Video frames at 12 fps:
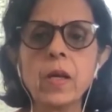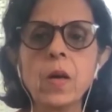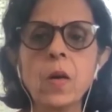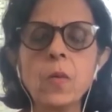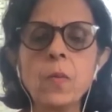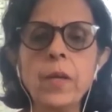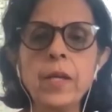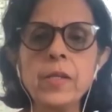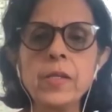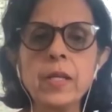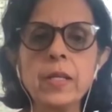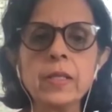On May
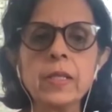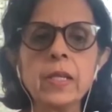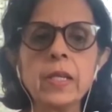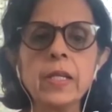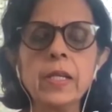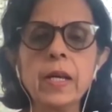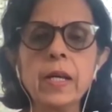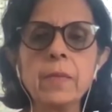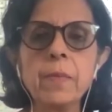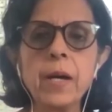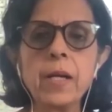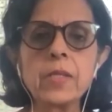10th, India
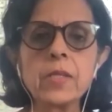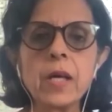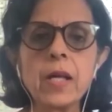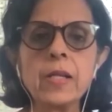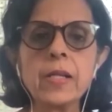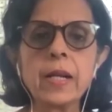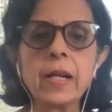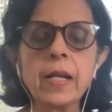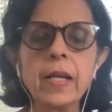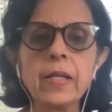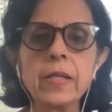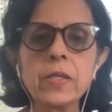and Pakistan
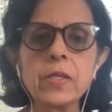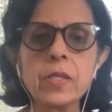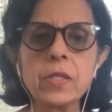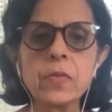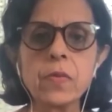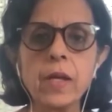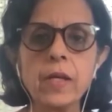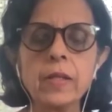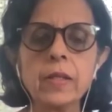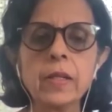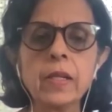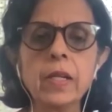declared a
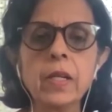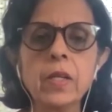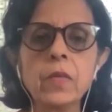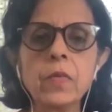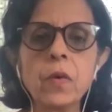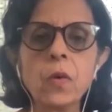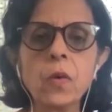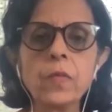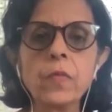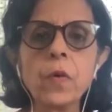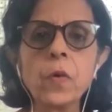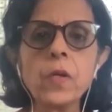ceasefire following
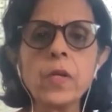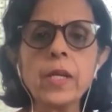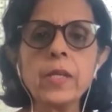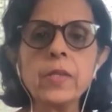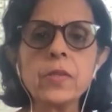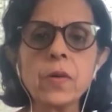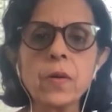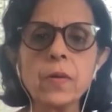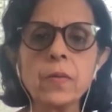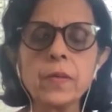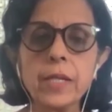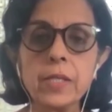4 days
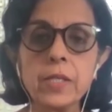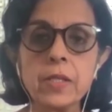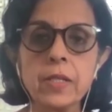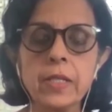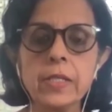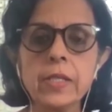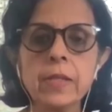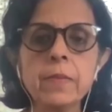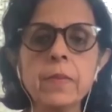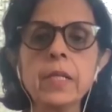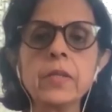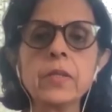of escalating
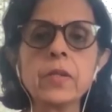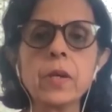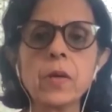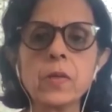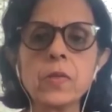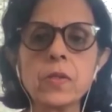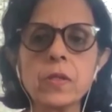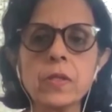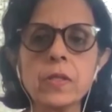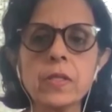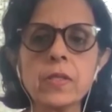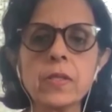military
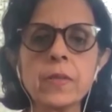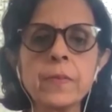hostilities.